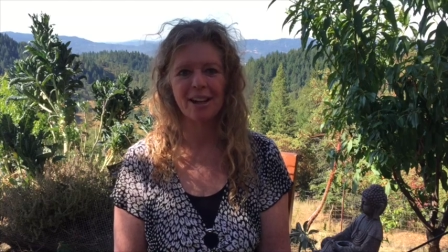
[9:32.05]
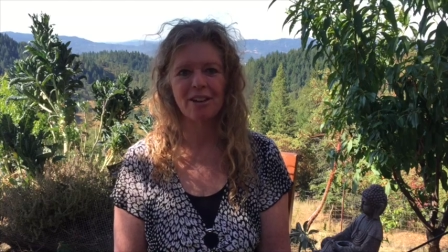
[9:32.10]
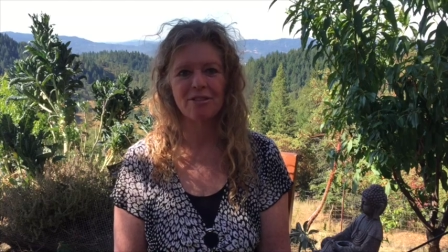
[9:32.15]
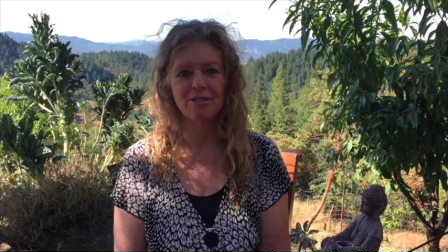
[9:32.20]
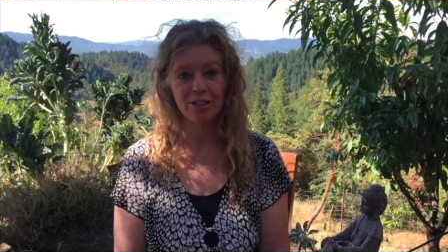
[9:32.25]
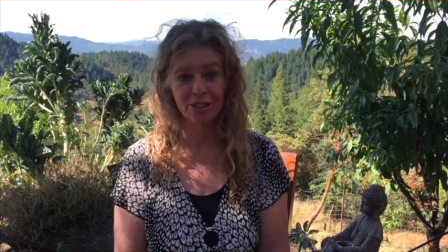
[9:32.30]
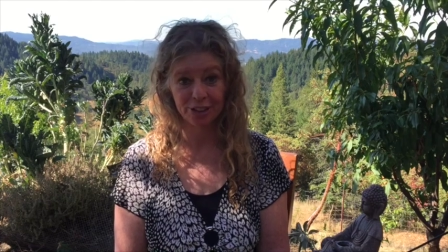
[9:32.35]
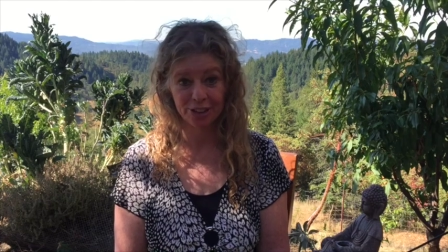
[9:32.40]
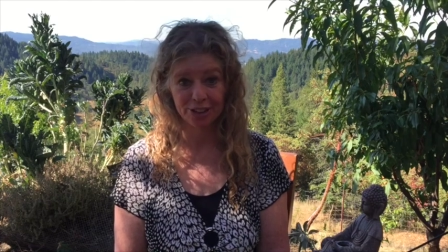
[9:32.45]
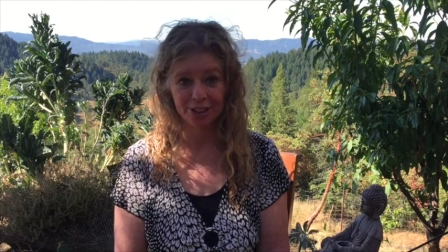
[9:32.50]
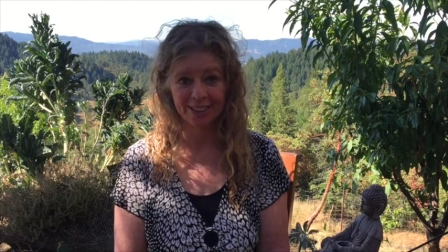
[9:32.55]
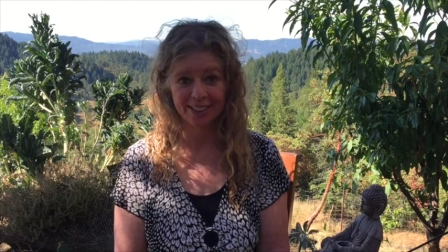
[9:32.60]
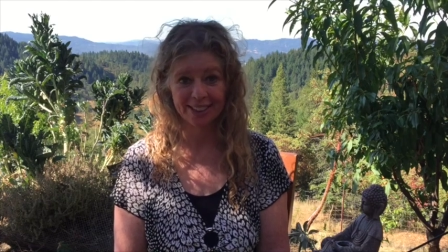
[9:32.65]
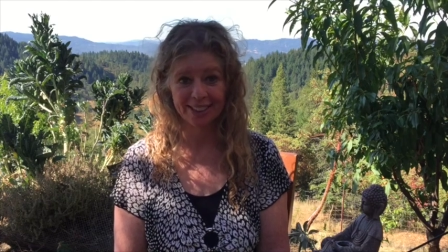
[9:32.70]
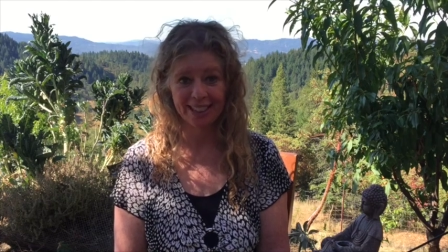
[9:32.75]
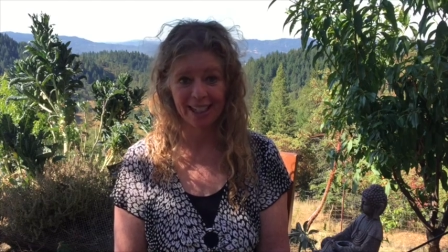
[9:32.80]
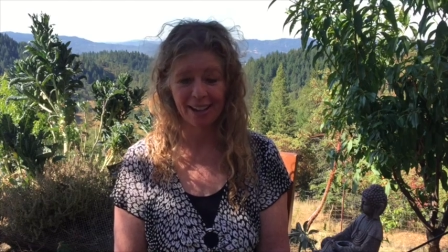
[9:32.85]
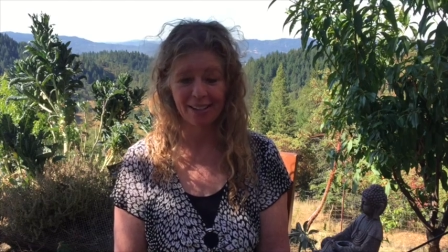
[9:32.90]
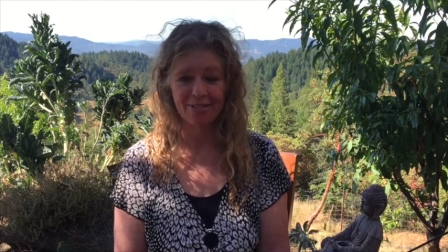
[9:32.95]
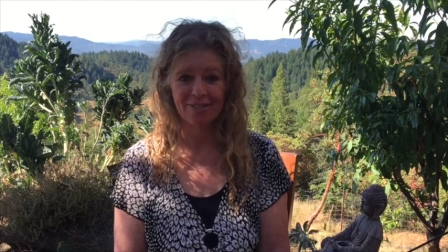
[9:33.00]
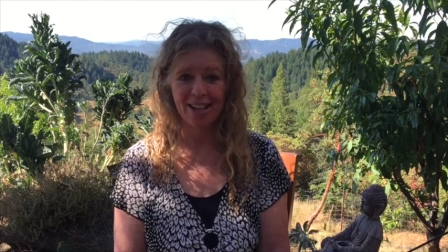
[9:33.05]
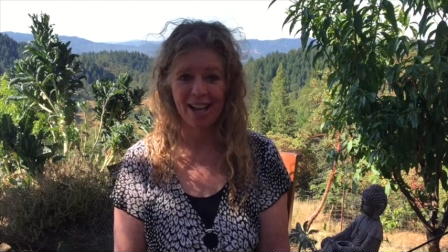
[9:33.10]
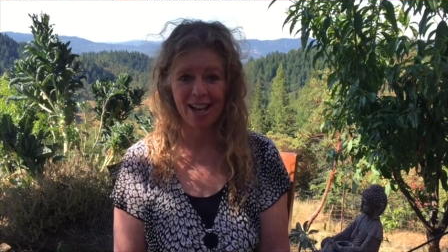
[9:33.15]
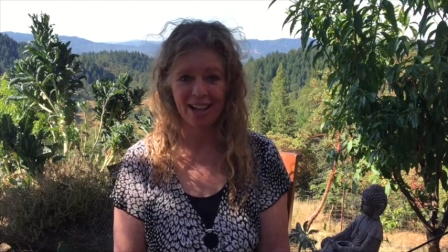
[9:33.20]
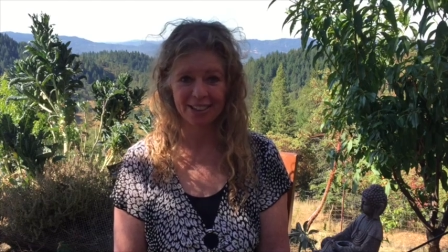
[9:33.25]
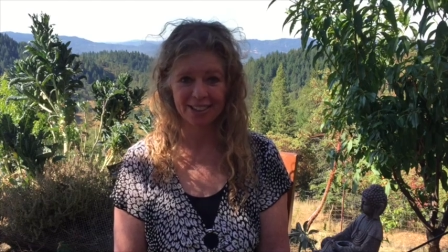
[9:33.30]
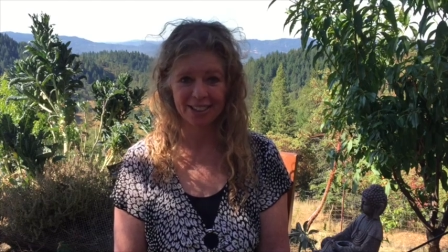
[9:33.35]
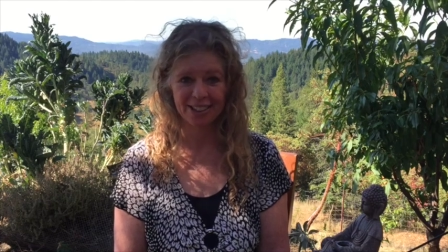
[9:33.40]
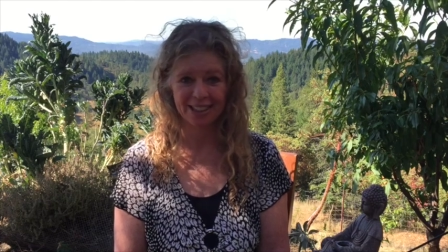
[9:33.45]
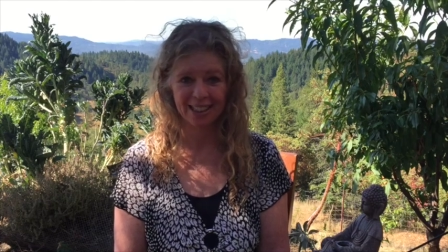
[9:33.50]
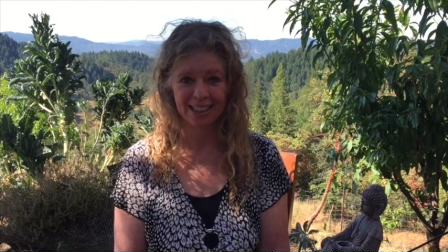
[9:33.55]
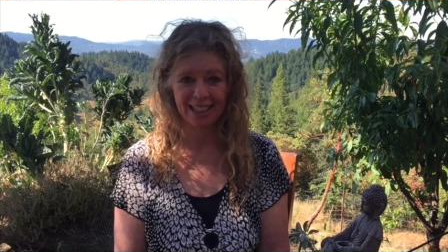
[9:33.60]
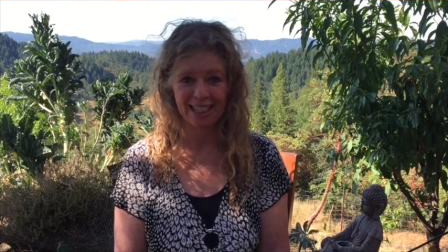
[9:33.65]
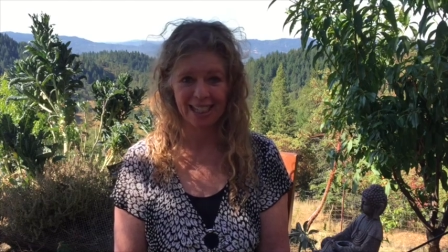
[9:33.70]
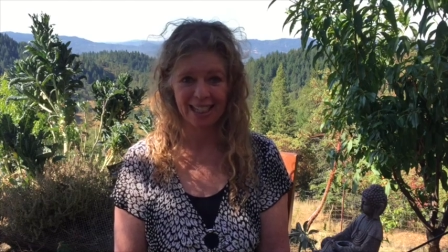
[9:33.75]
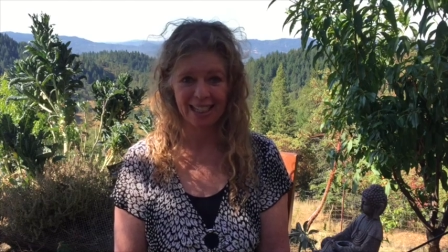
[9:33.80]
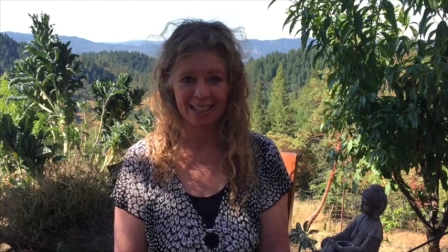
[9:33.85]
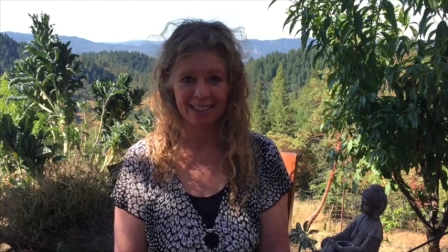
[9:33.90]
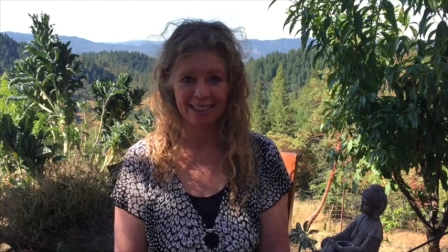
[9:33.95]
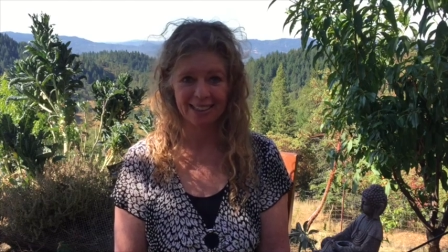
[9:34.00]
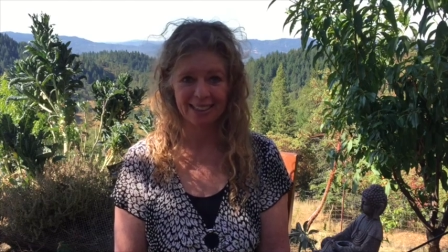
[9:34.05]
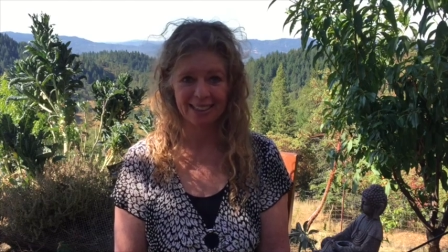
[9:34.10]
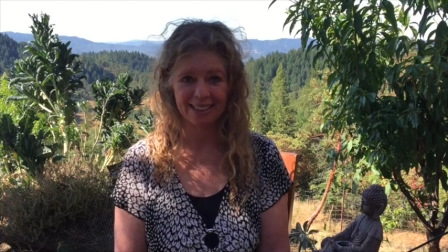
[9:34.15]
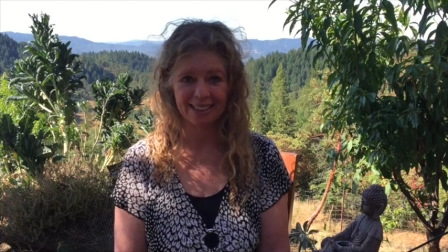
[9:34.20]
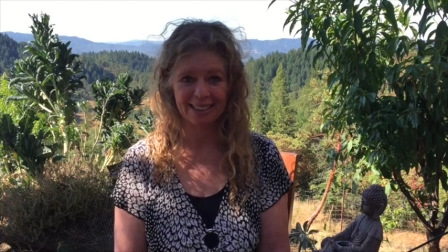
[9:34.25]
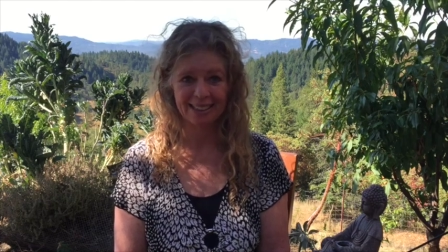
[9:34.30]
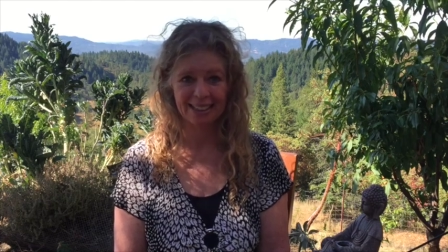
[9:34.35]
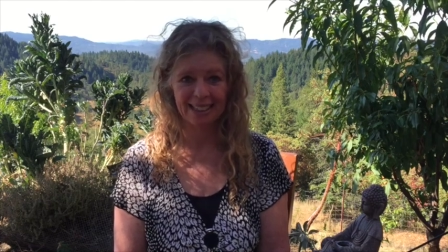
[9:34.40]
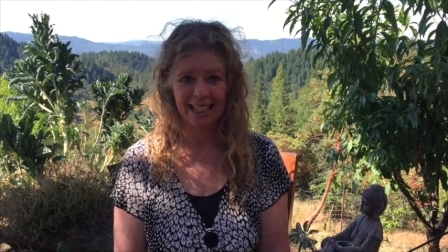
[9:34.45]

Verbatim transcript: for you to self actualize